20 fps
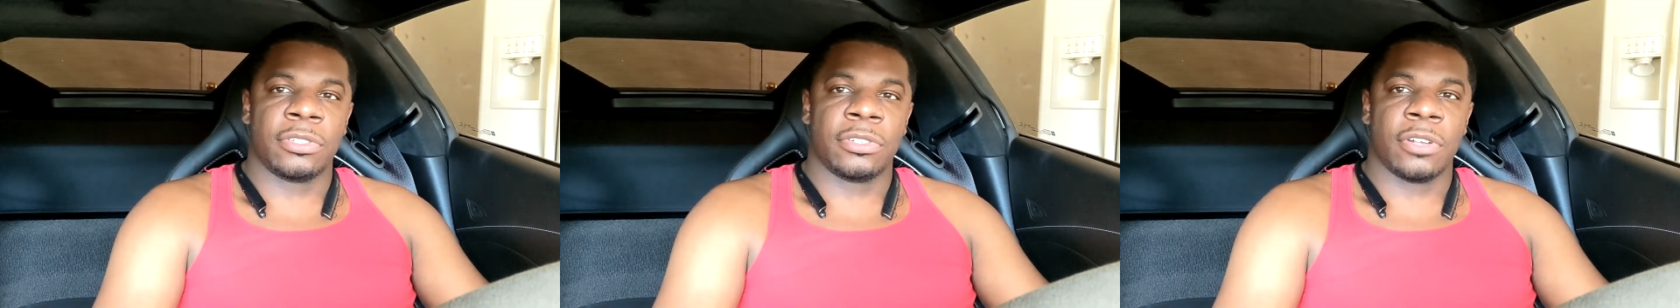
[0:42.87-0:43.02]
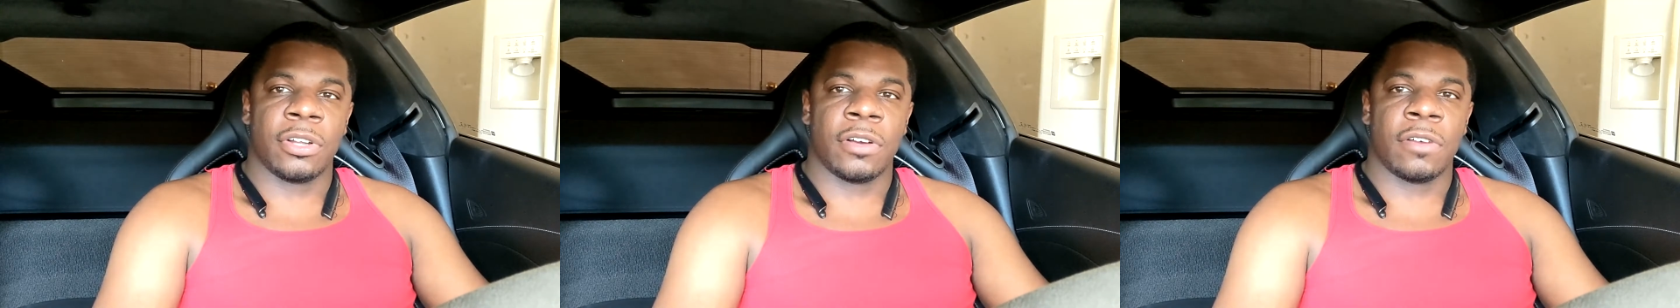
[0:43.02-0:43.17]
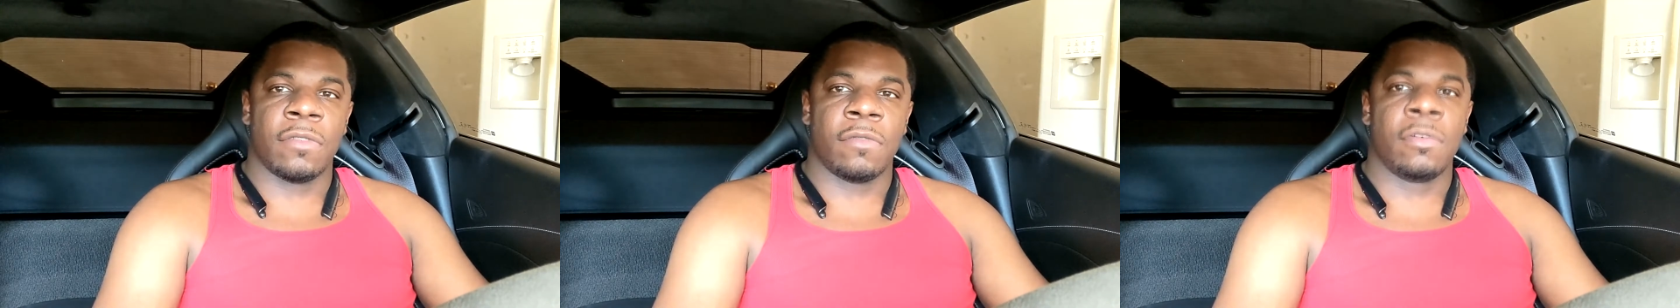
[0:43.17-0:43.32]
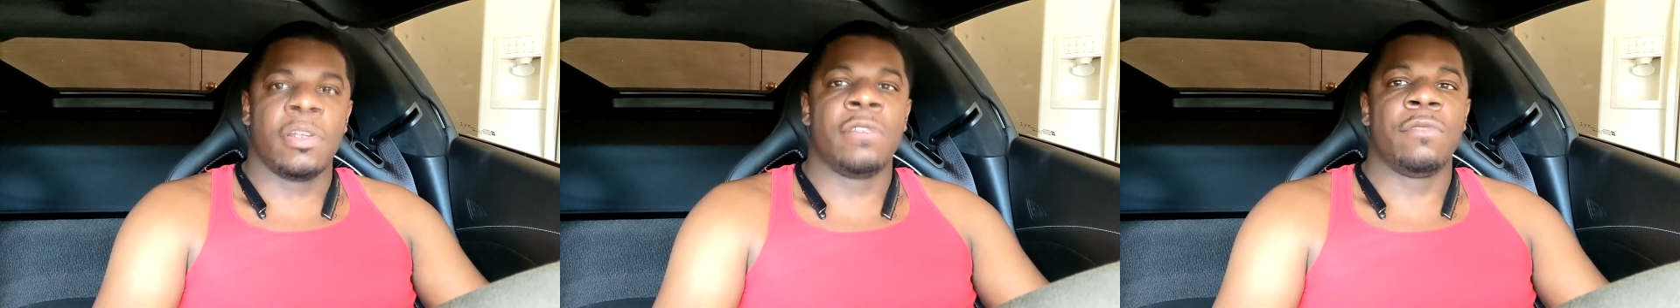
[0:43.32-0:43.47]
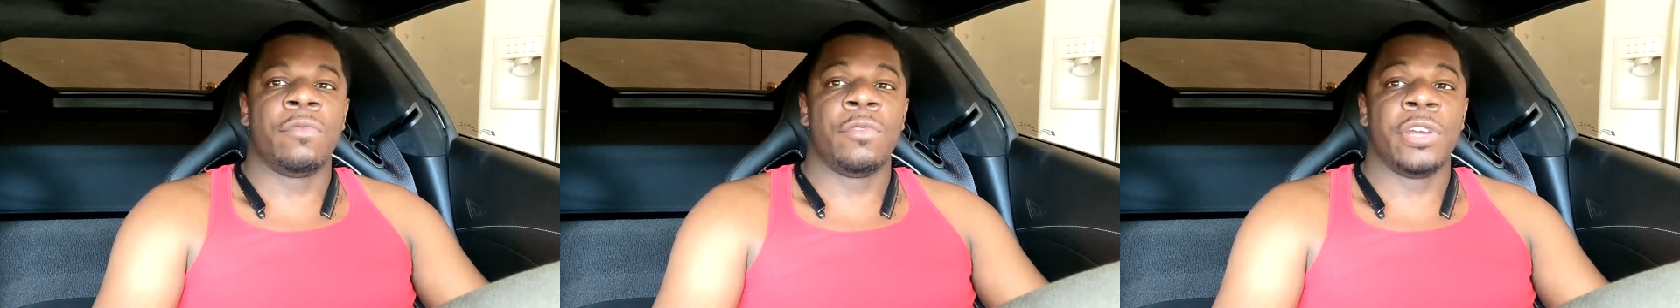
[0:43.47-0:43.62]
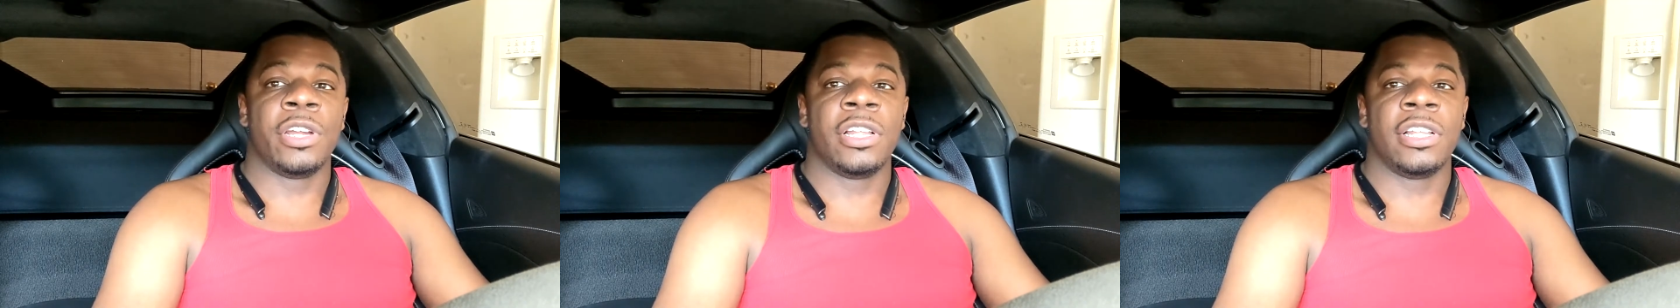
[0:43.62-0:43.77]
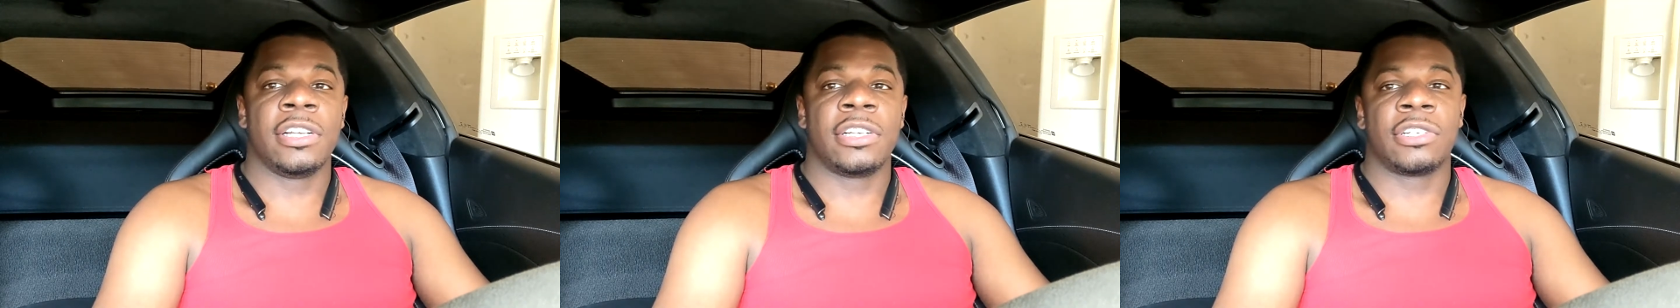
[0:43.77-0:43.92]
You know, we
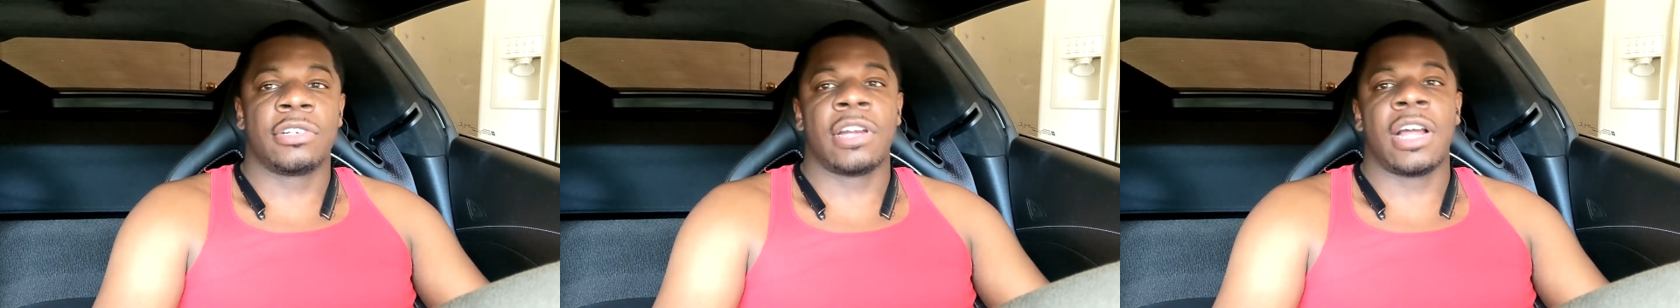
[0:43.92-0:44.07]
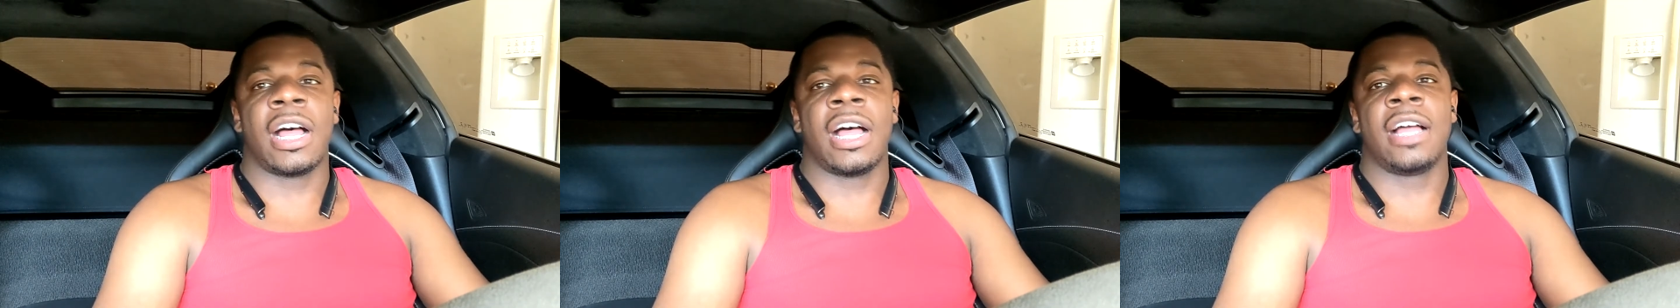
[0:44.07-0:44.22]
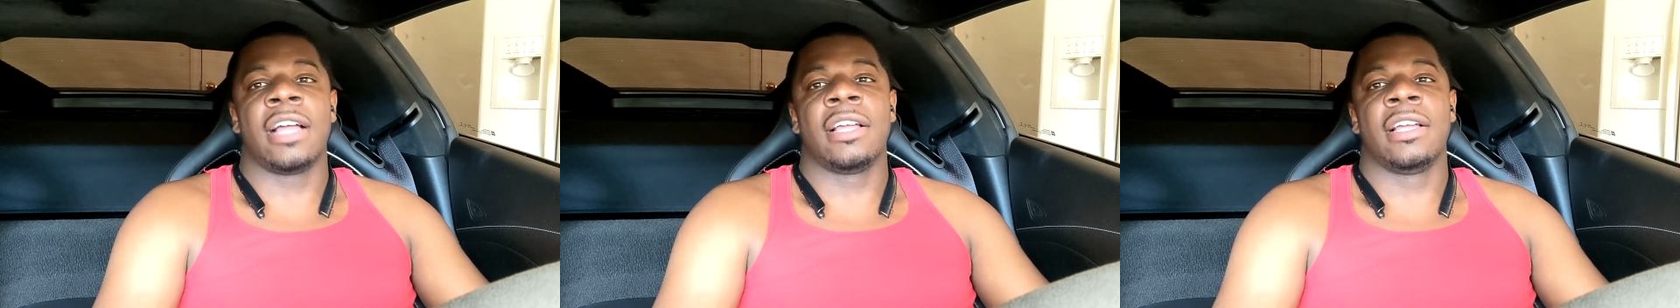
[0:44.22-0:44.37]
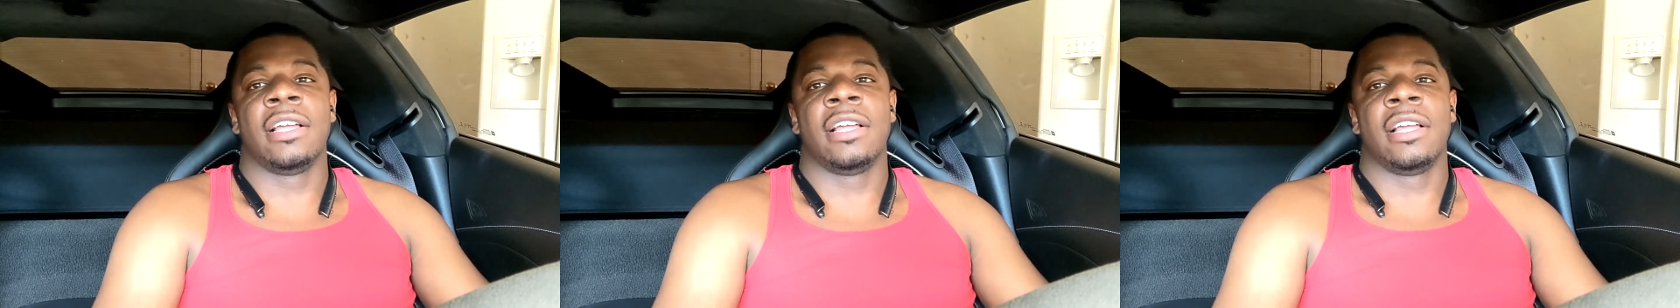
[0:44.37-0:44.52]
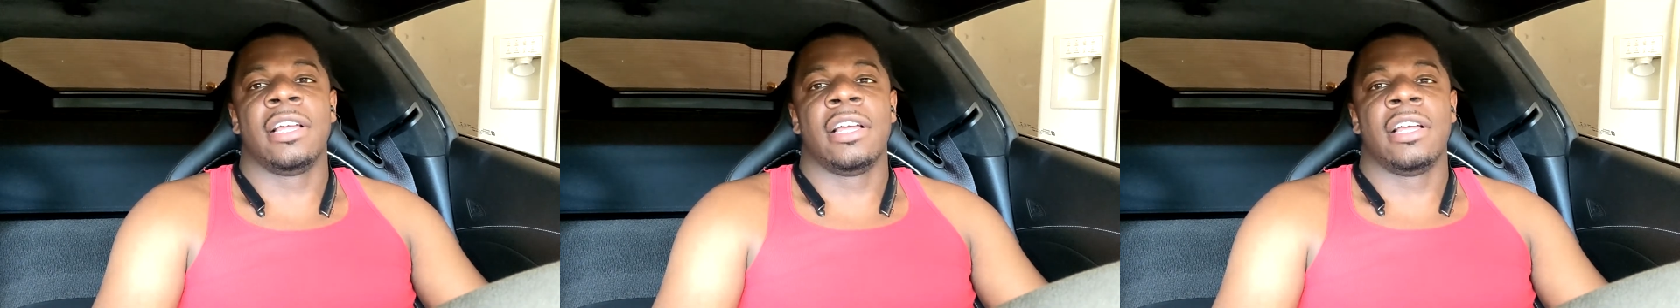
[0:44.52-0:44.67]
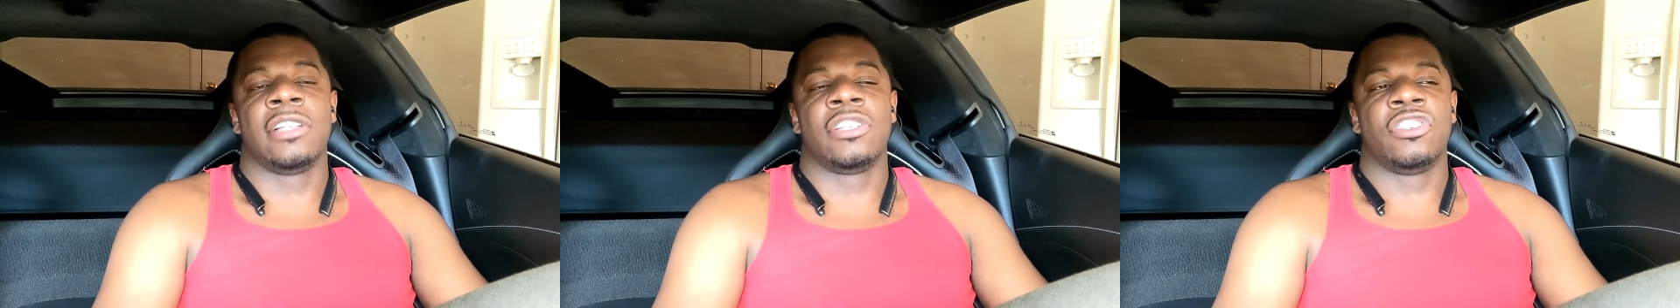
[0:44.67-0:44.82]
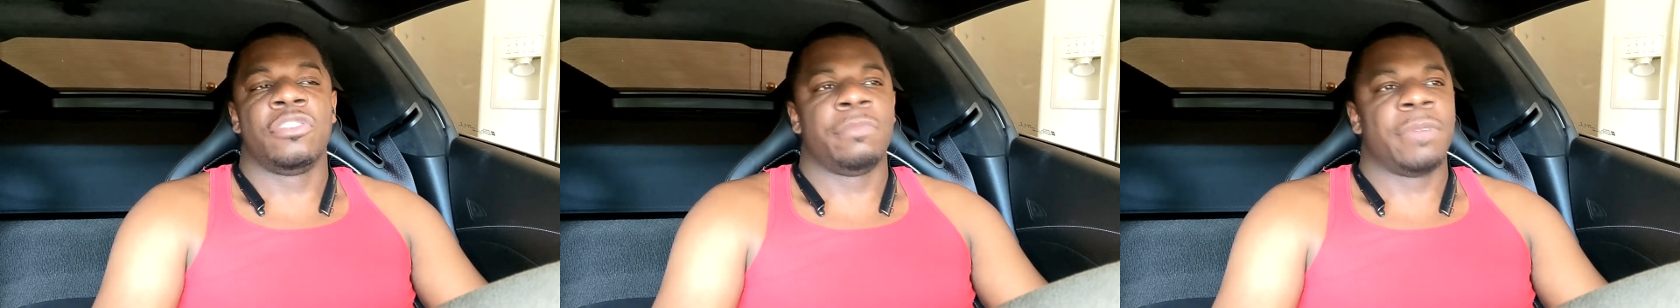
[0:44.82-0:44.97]
really try
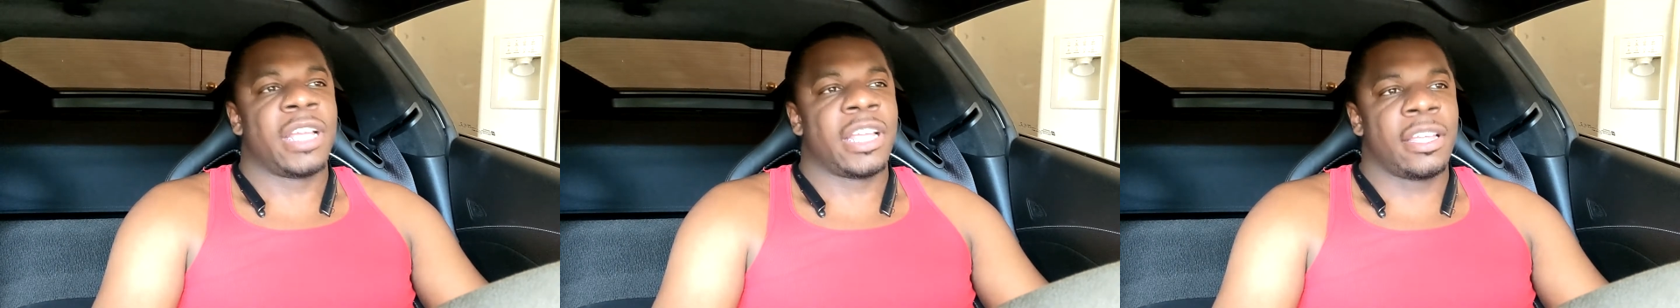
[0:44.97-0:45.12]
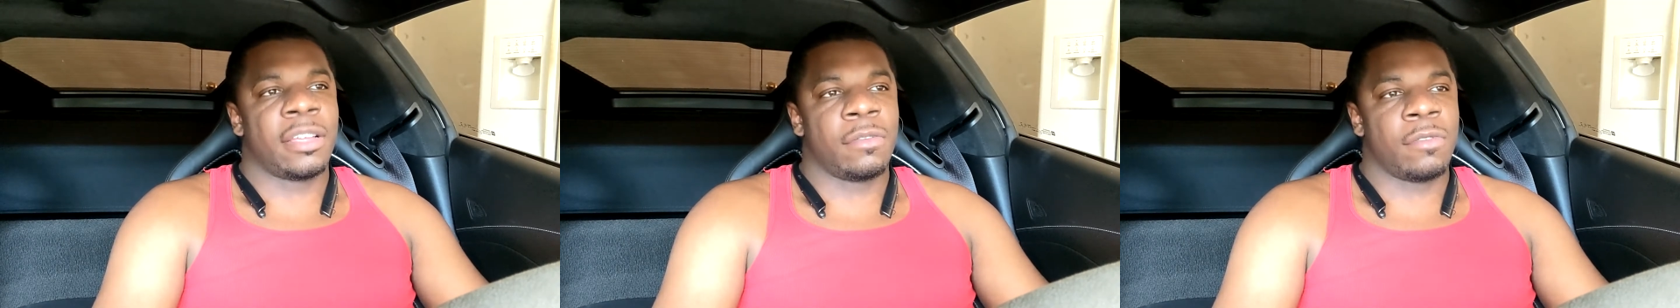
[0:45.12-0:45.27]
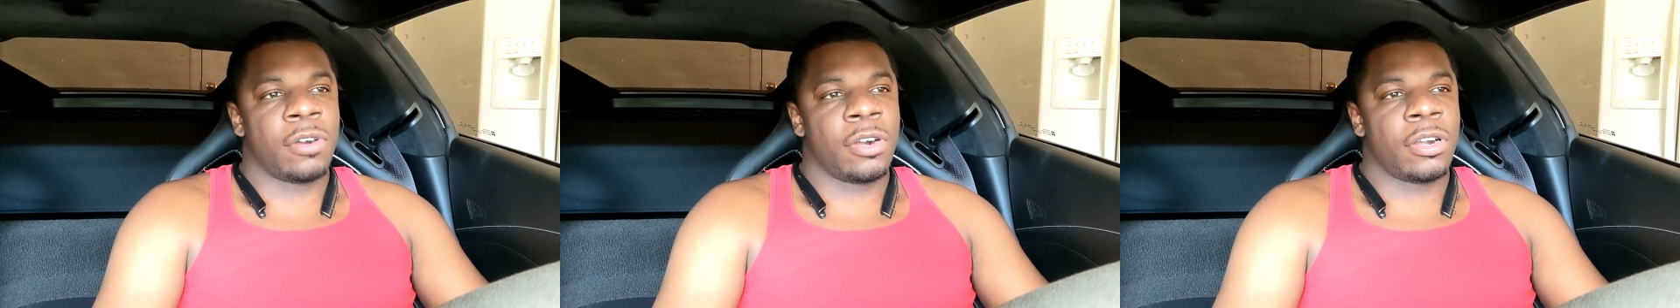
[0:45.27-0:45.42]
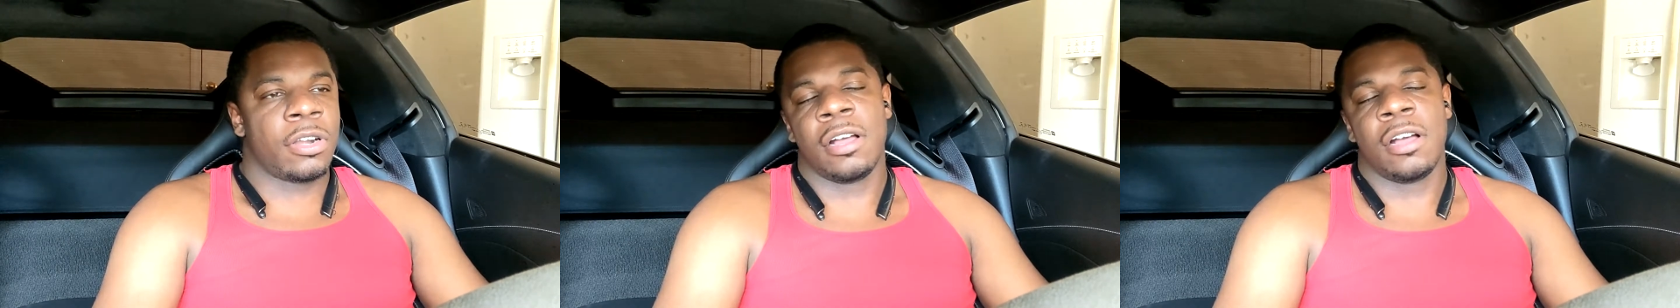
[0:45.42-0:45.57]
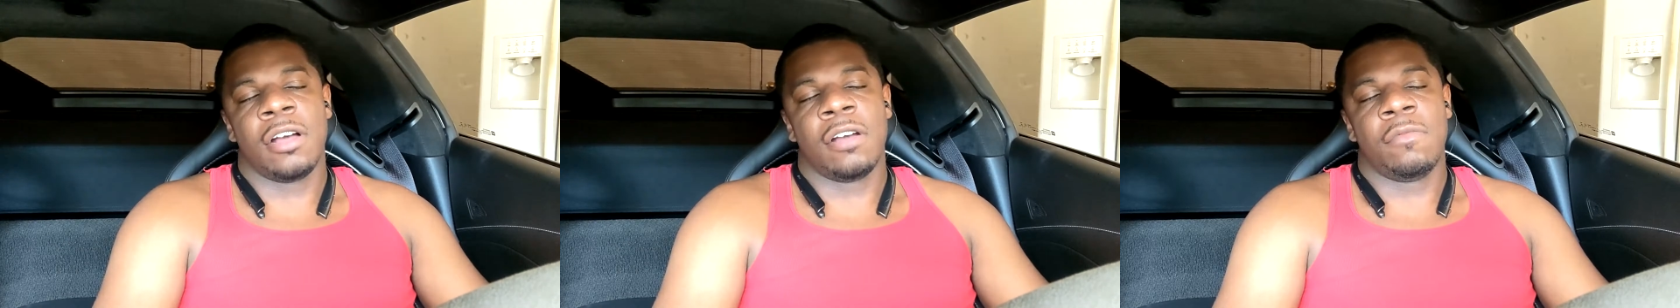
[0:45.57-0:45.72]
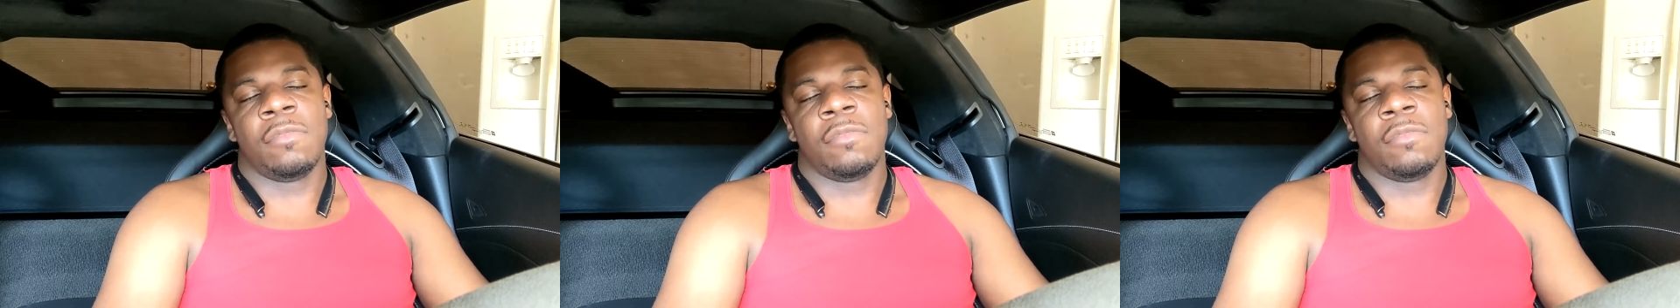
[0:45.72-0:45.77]
to make it work.